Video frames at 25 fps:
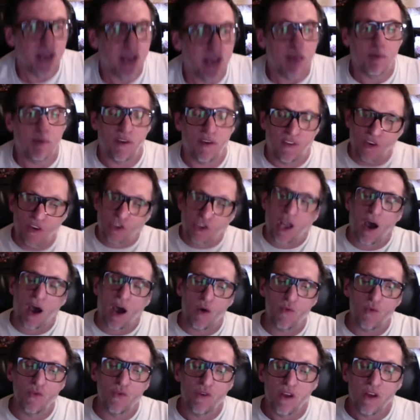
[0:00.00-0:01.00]
But if you
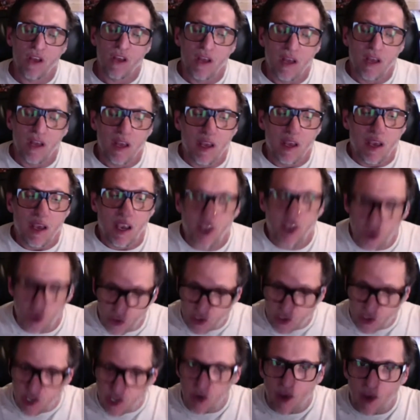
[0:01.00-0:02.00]
don't, you'll
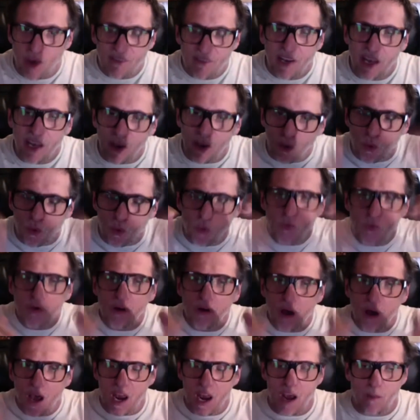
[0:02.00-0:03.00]
still have a little
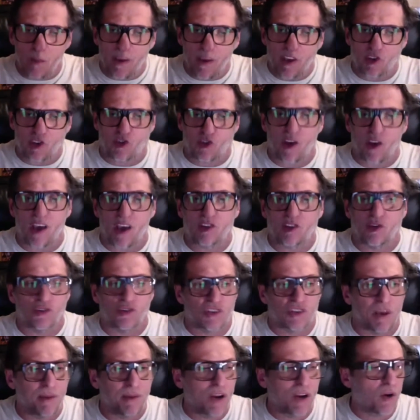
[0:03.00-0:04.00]
bit of stress, or
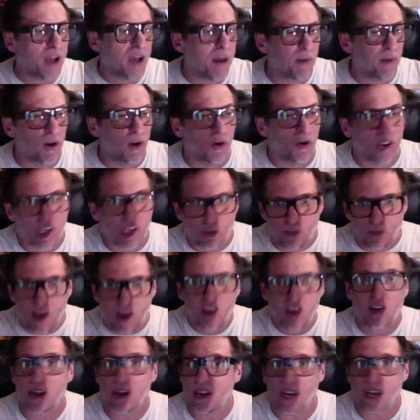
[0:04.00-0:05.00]
something will come along,
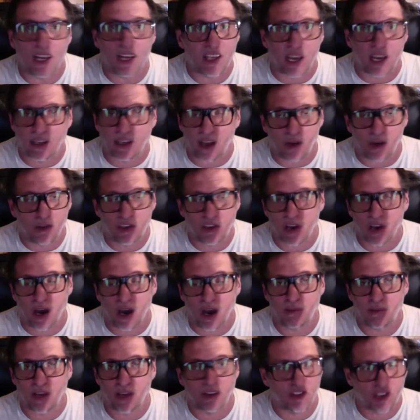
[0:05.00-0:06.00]
especially in these unknown
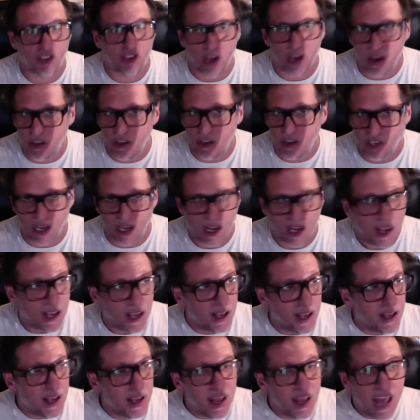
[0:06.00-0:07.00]
times, uncertainty.
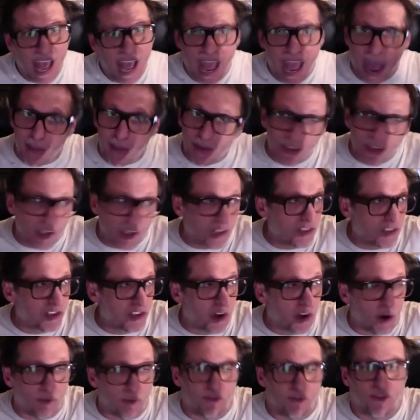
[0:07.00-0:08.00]
Amazon's
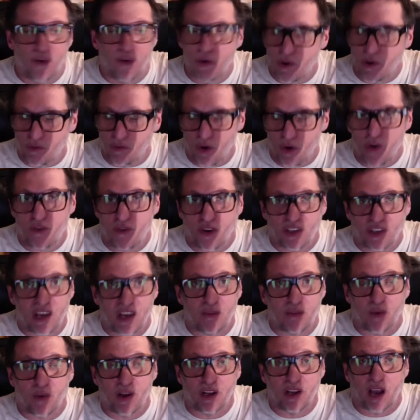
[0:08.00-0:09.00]
gone through the roof because
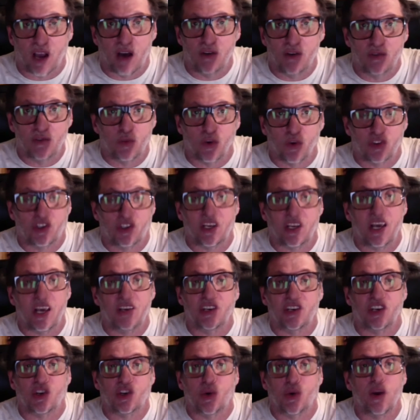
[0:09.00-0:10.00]
everyone goes, what's the
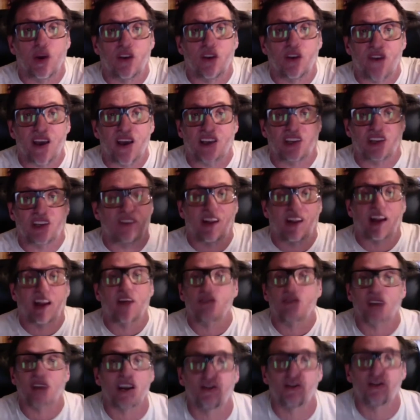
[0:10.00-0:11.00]
easiest quick fix? If they
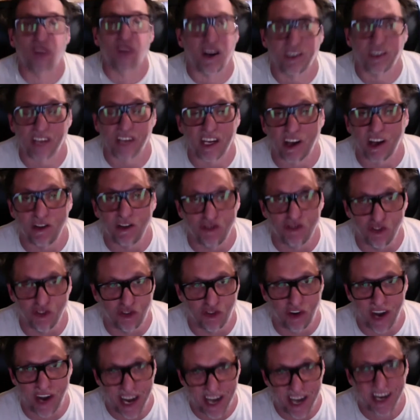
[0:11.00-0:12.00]
don't take drugs and they don't
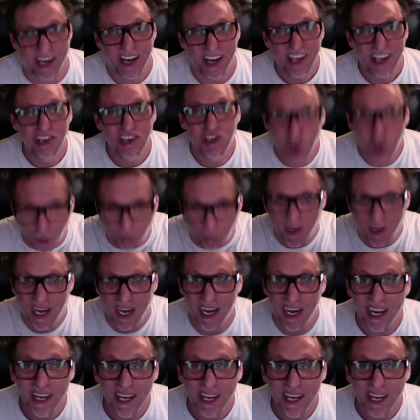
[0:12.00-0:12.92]
drink, shopping.